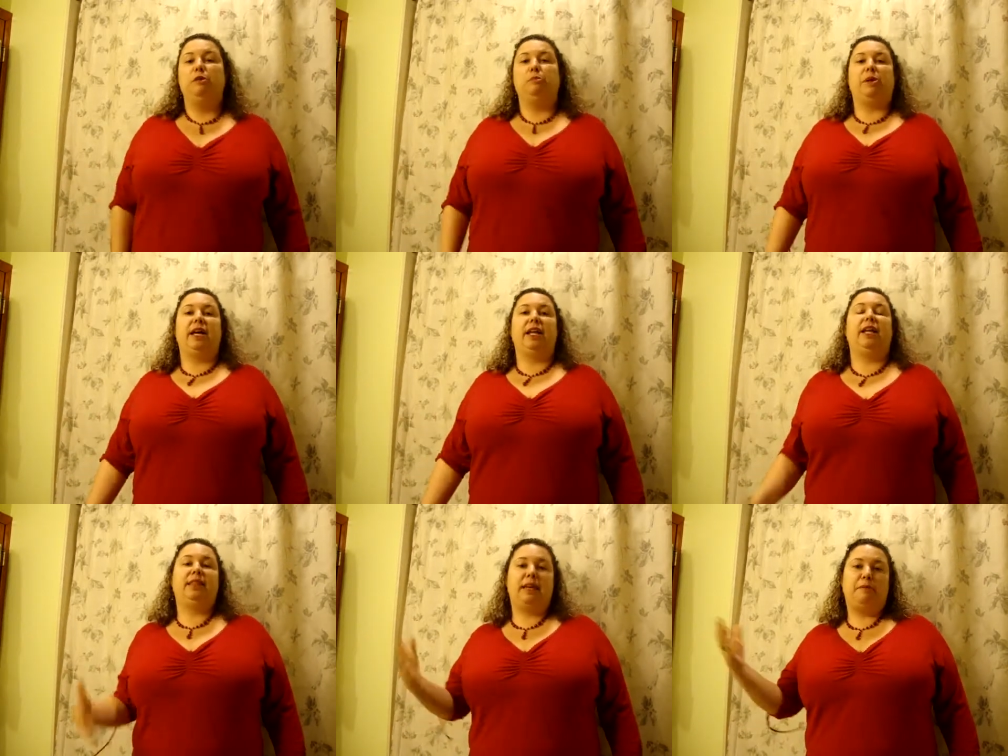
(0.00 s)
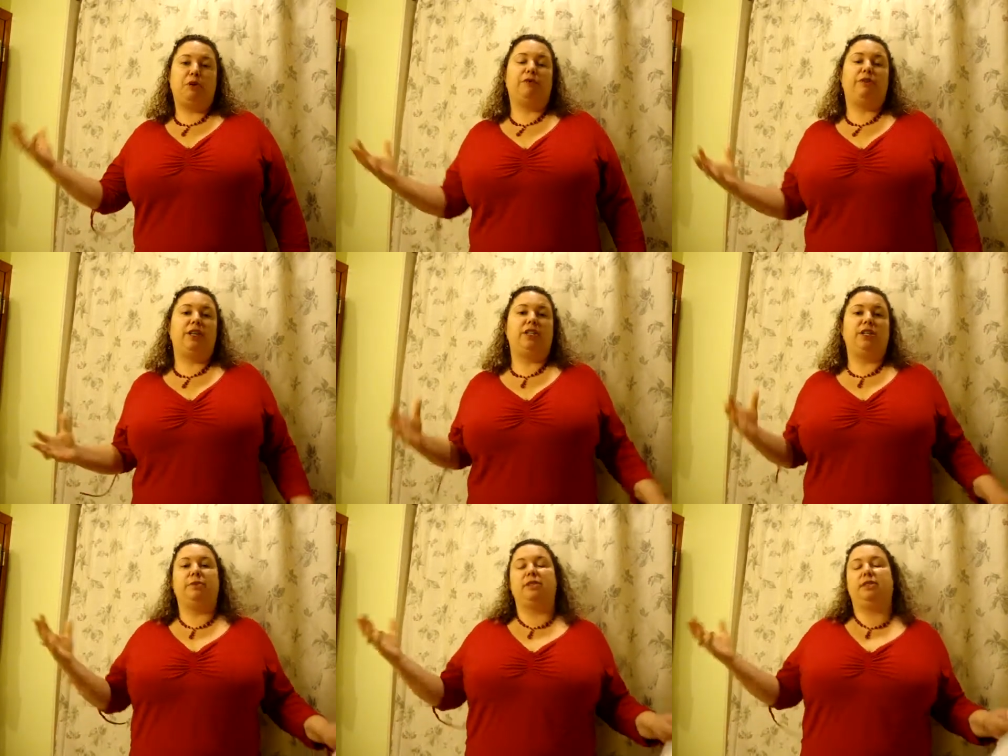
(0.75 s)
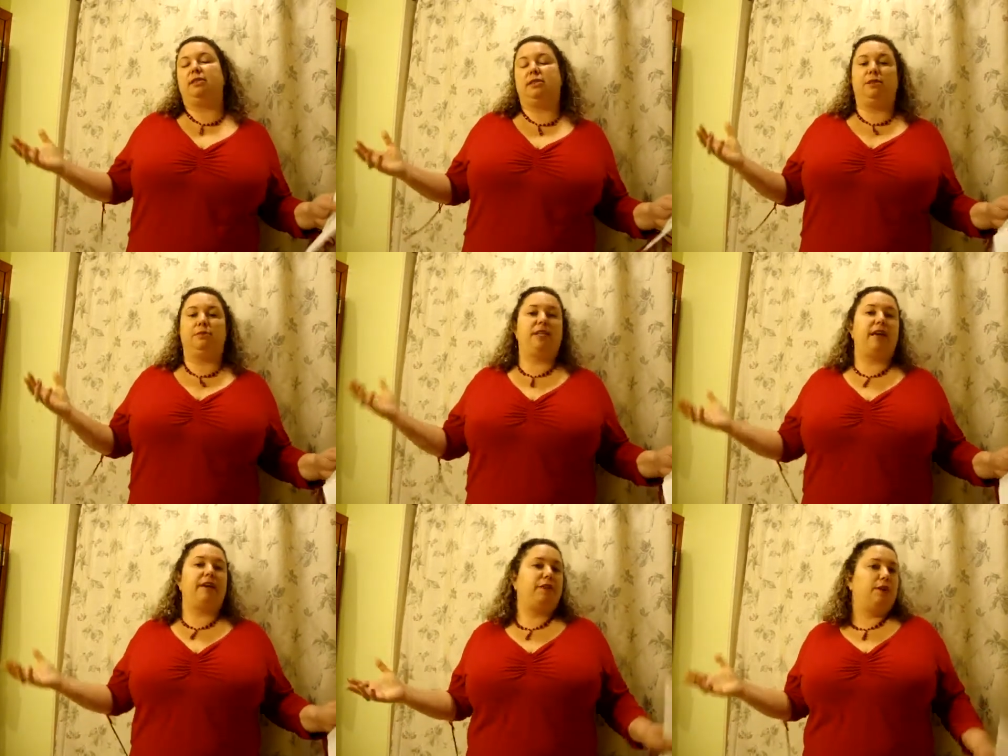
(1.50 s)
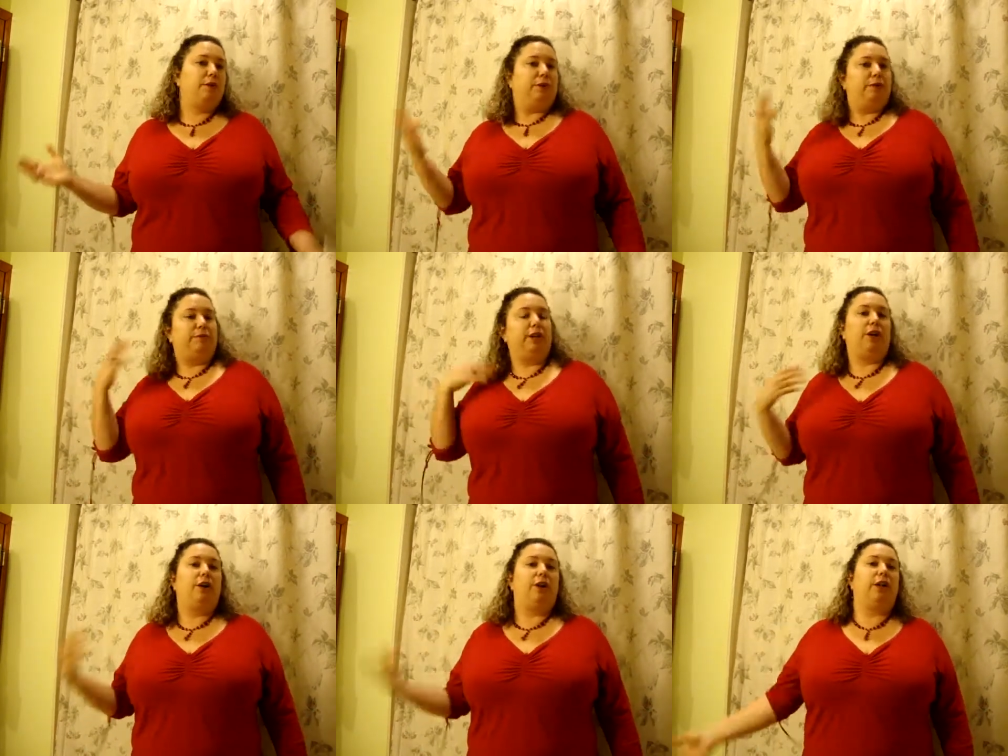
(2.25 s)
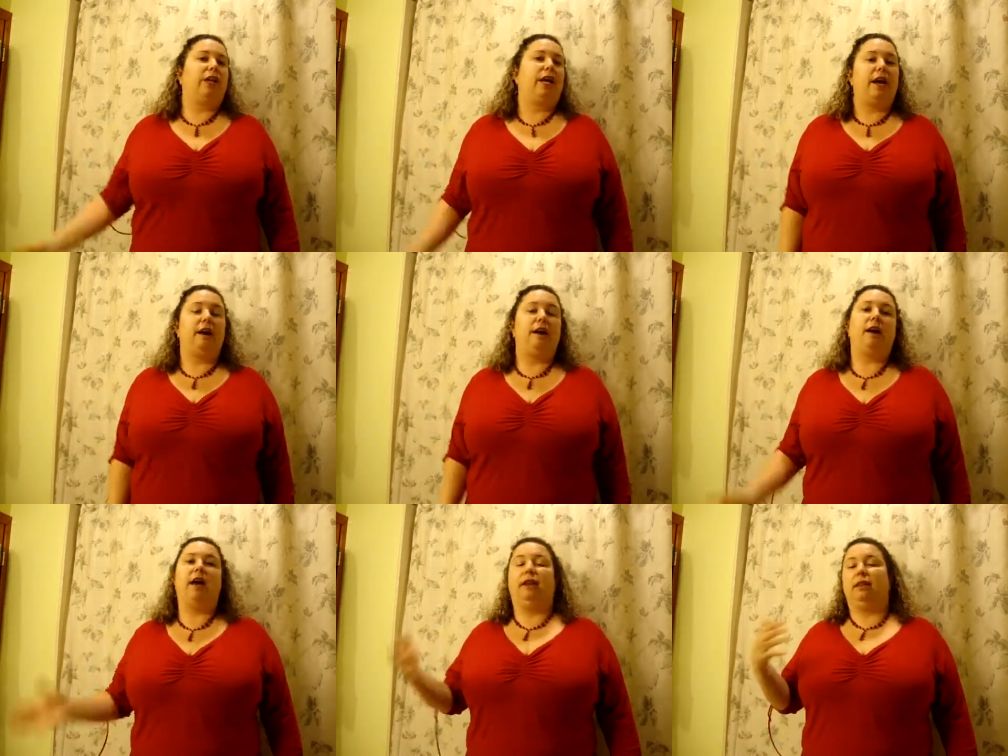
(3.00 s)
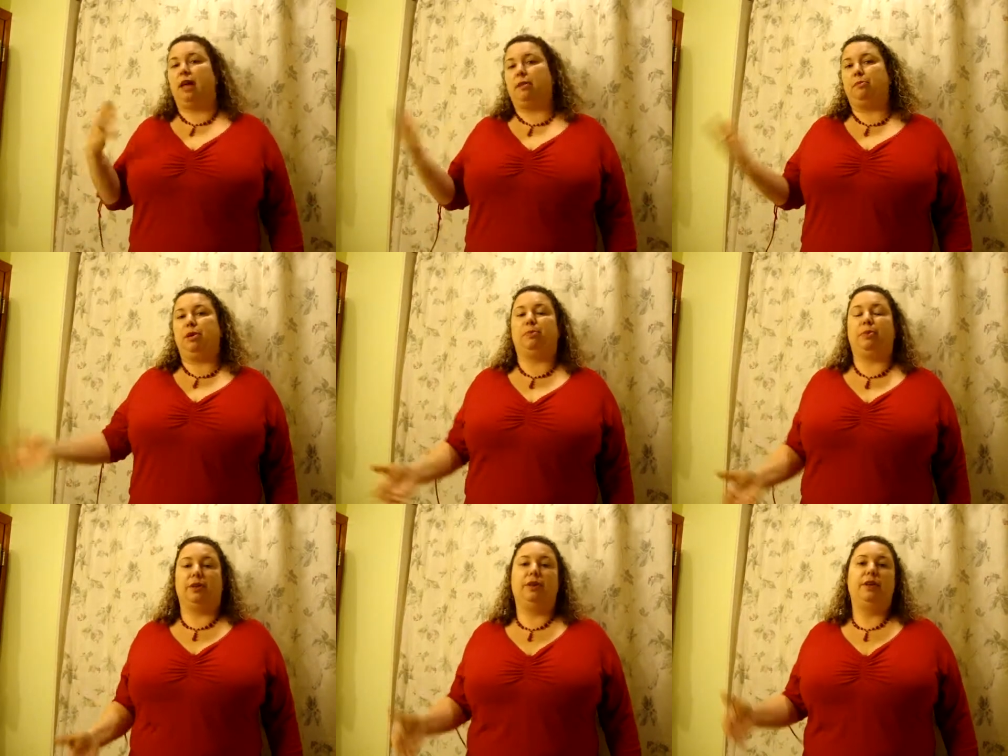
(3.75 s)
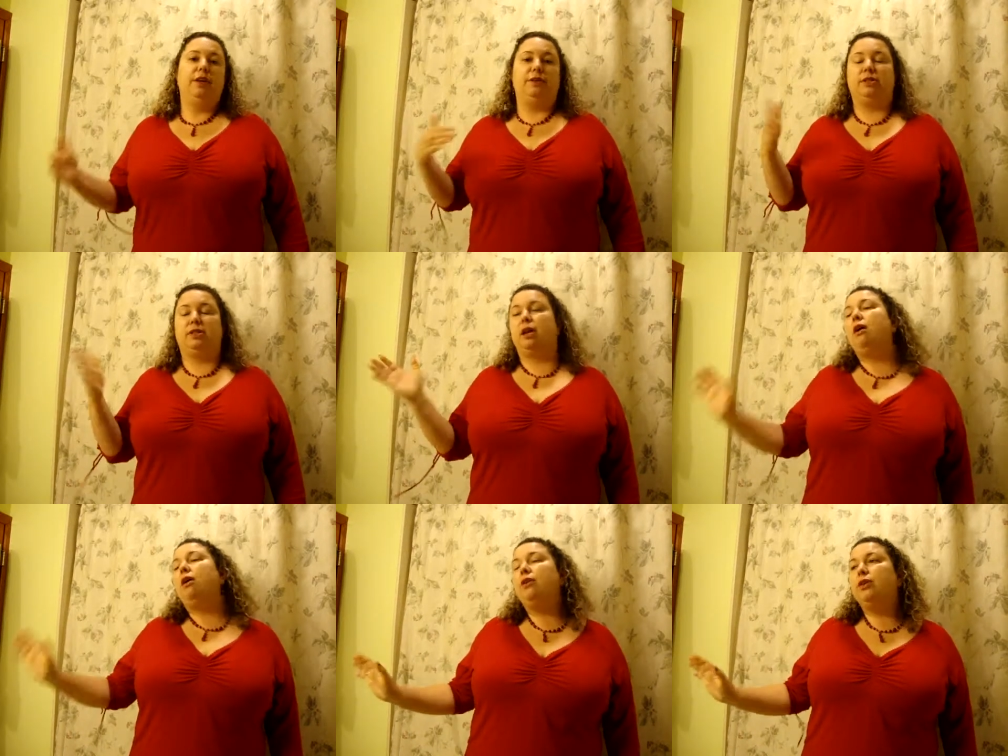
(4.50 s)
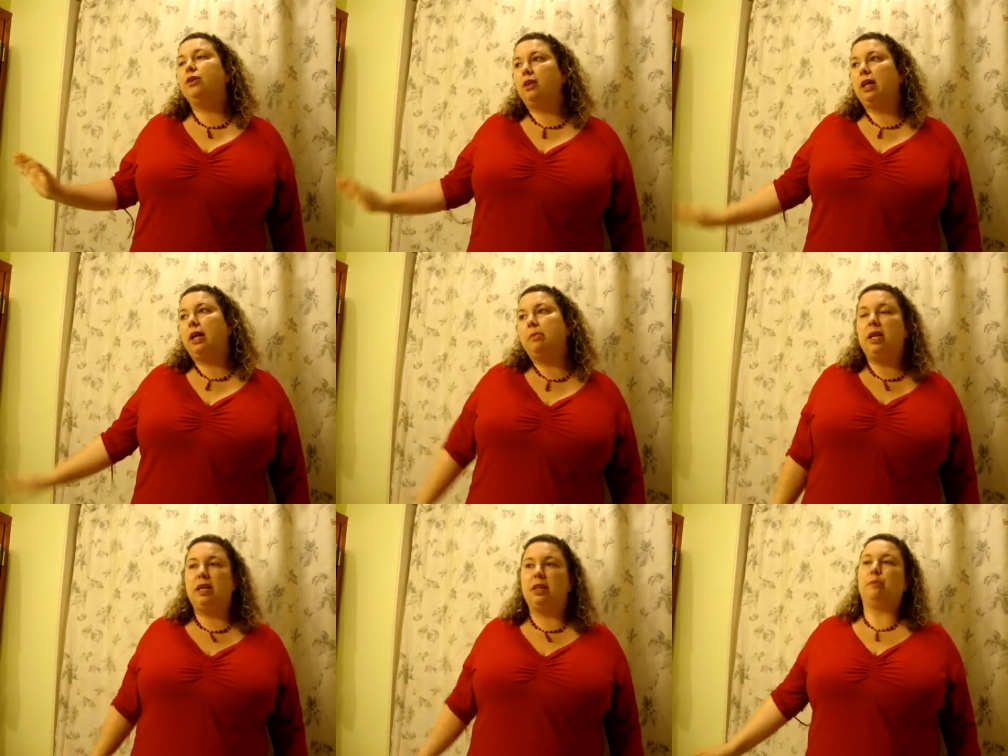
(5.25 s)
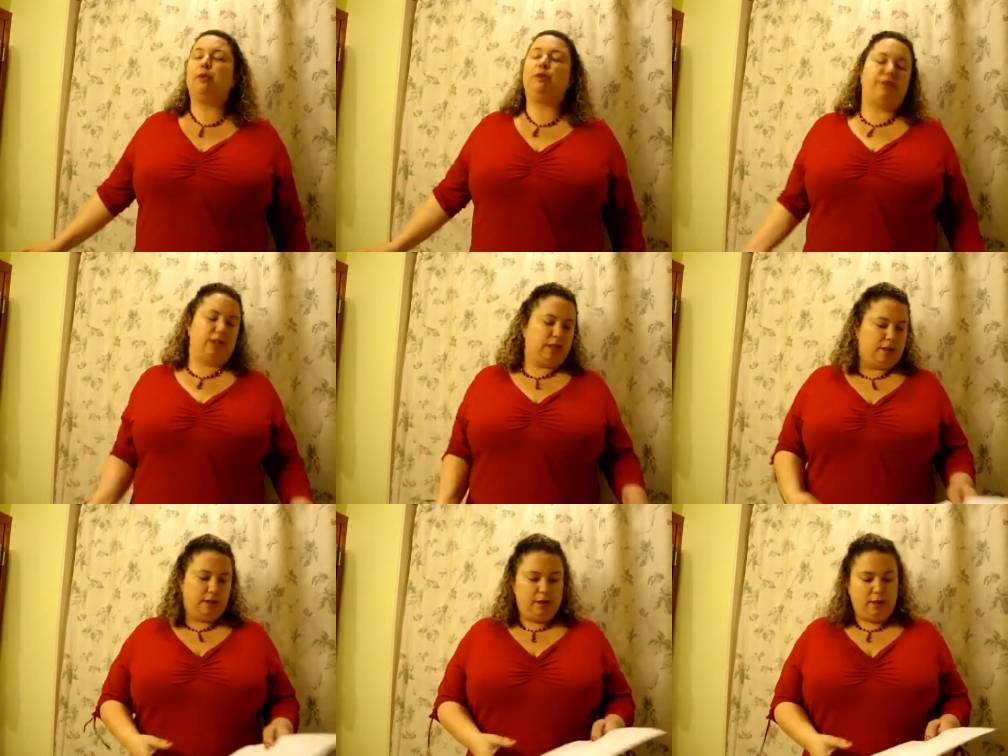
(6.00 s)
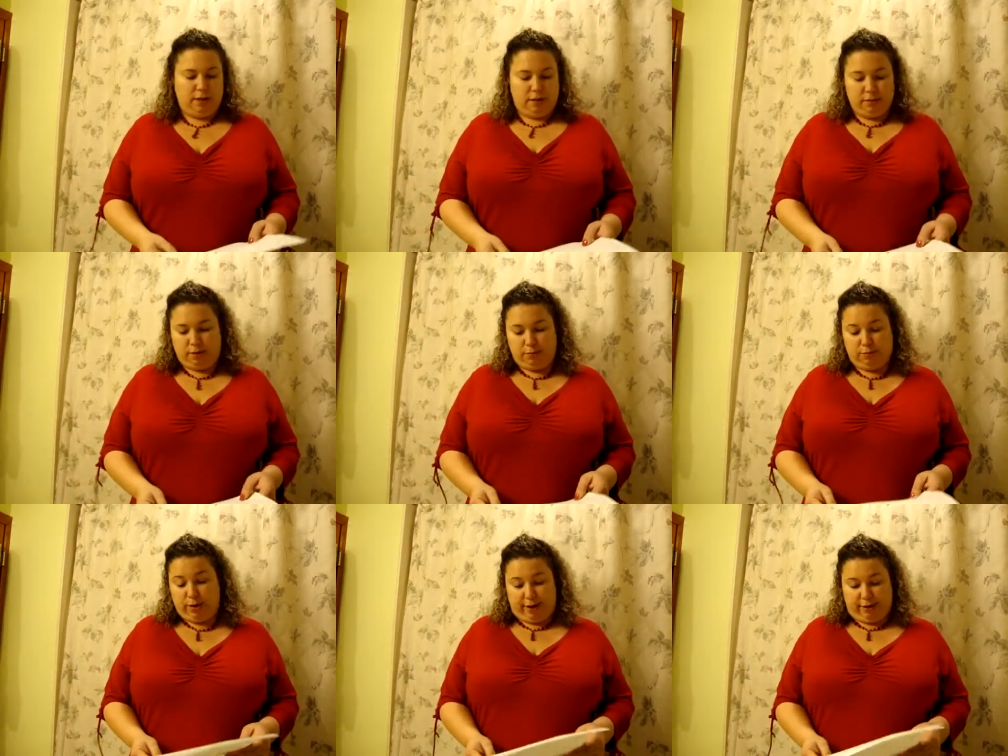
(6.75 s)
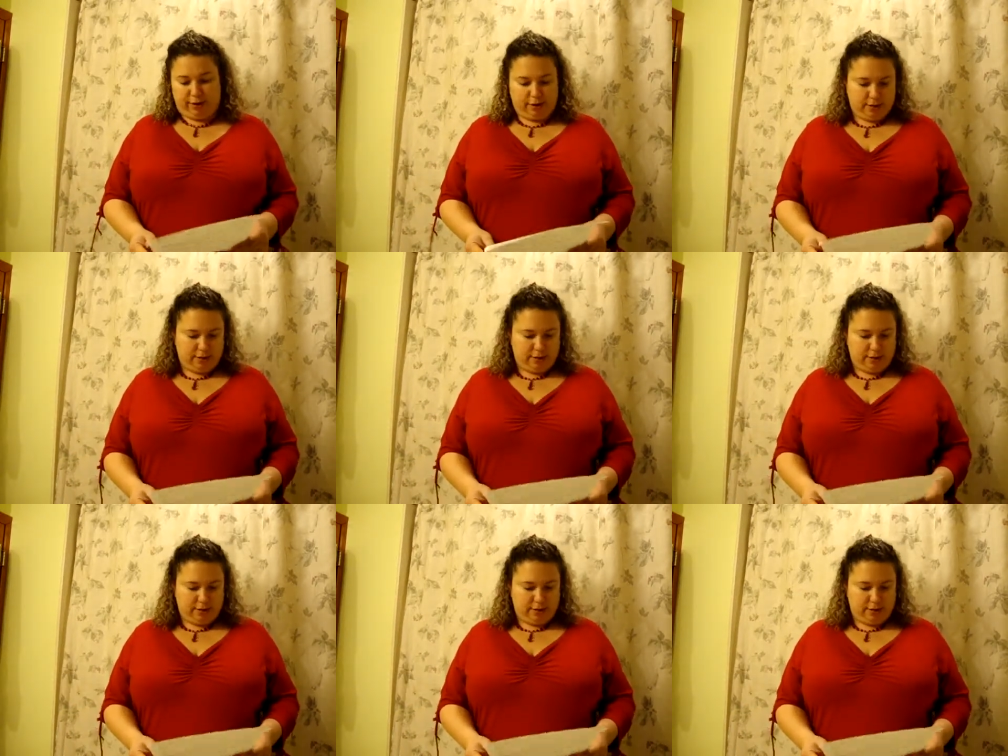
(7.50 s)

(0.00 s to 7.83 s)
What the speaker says: but in that movie she was heavier with the really curly hair, and a lot of people used to say, oh, you look like Minnie in that movie. So whatever.